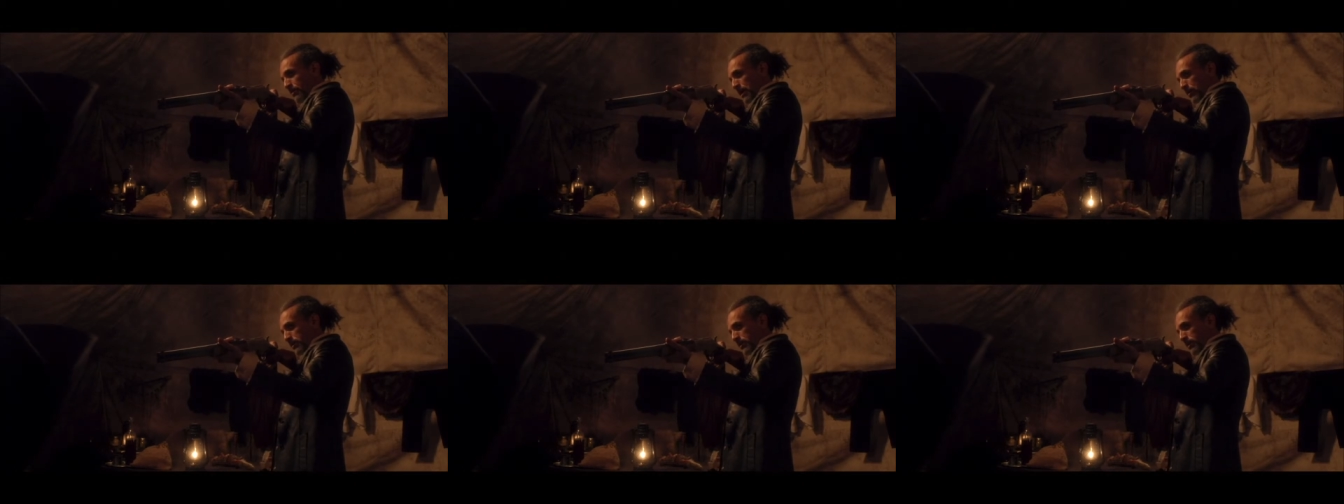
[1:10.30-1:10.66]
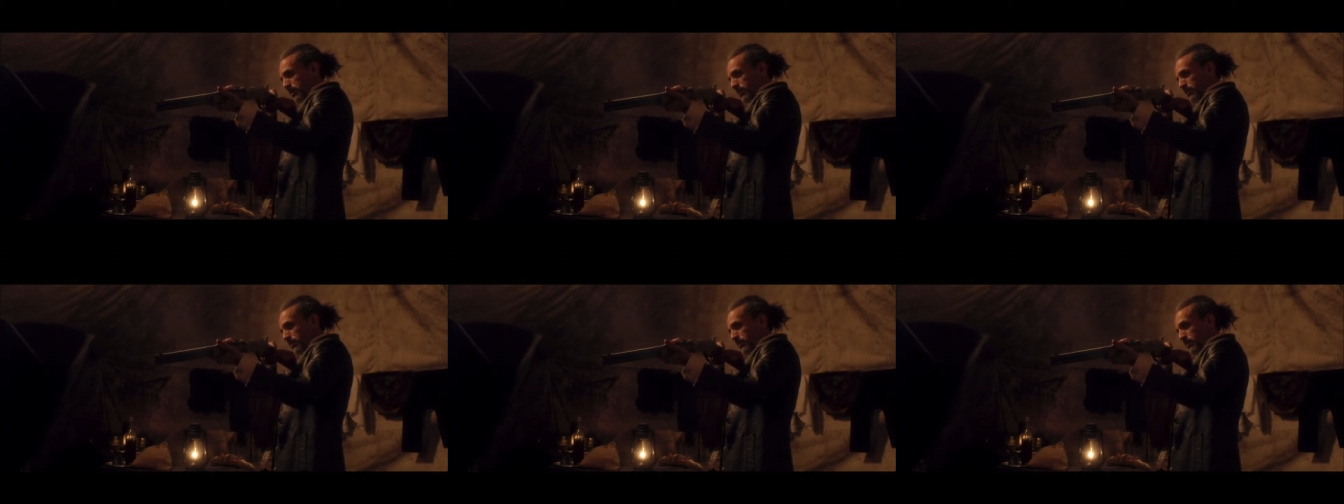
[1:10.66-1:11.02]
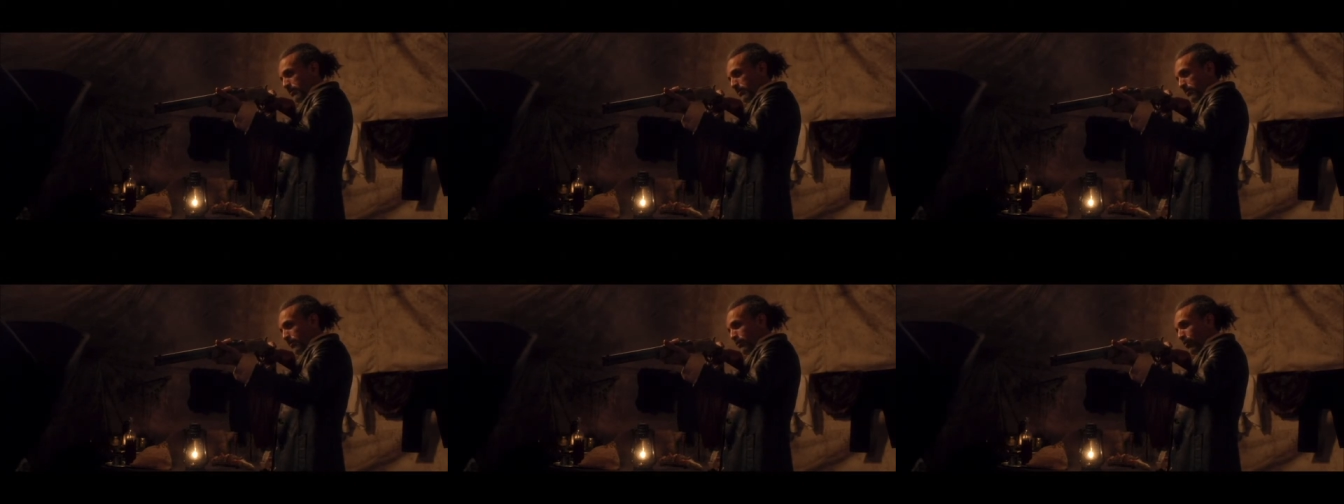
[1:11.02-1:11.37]
The bounty
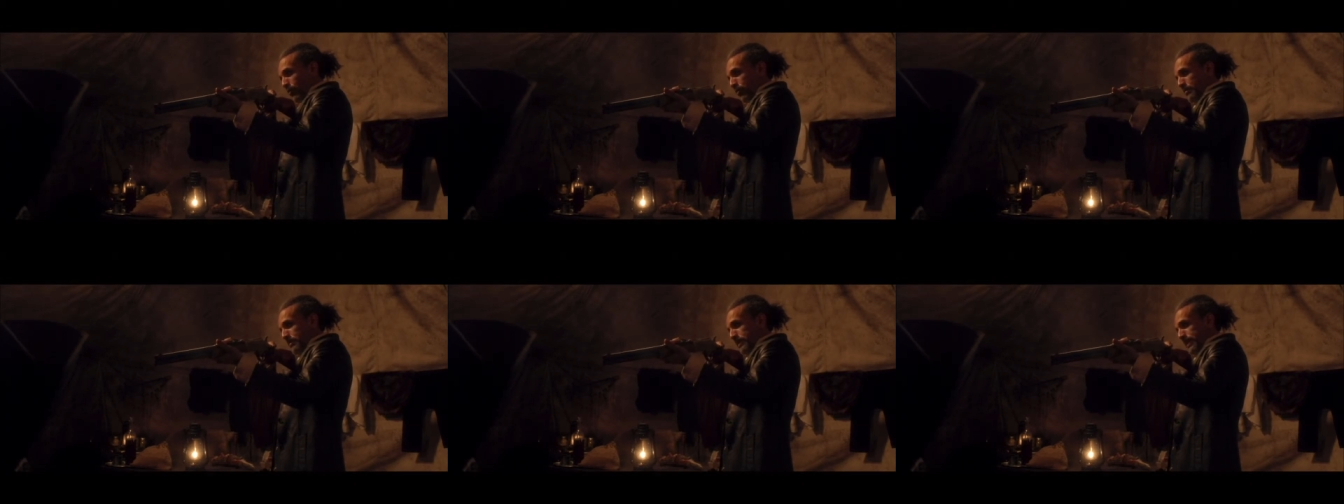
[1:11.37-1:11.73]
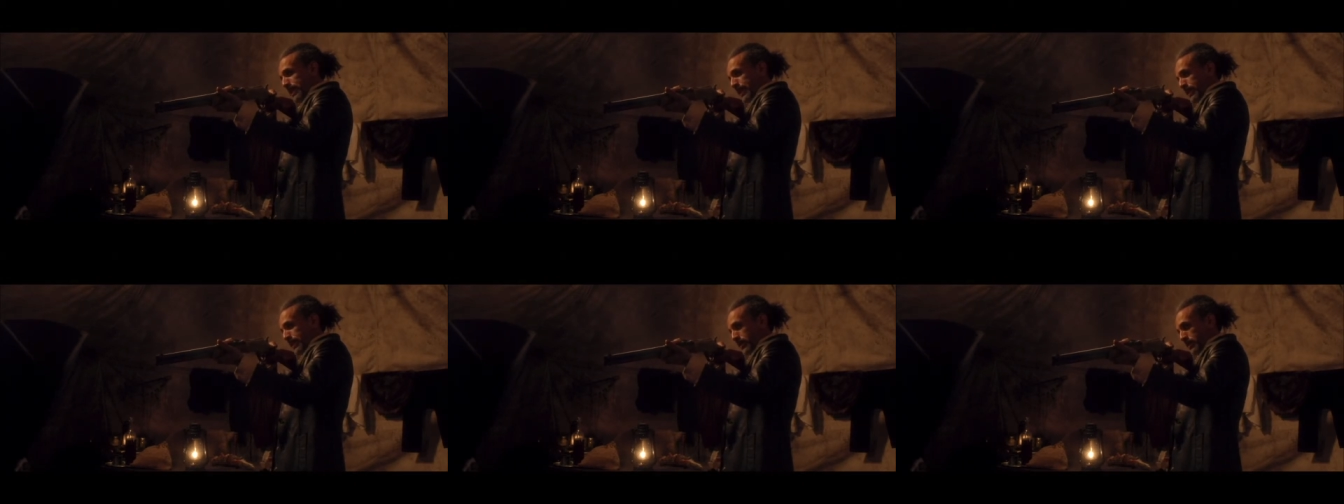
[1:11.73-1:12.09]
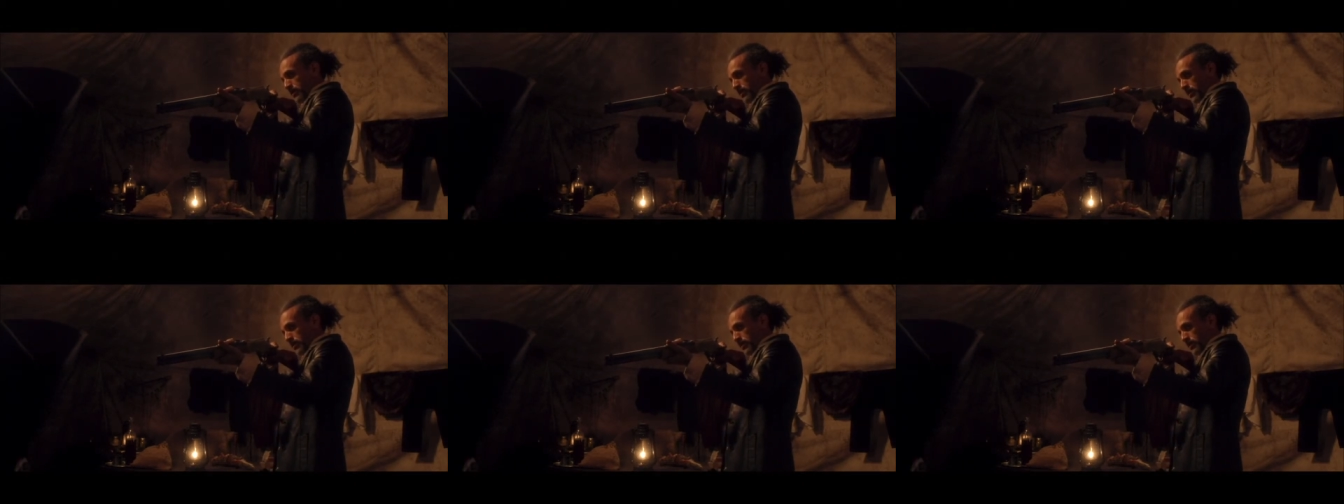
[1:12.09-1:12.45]
is for him dead.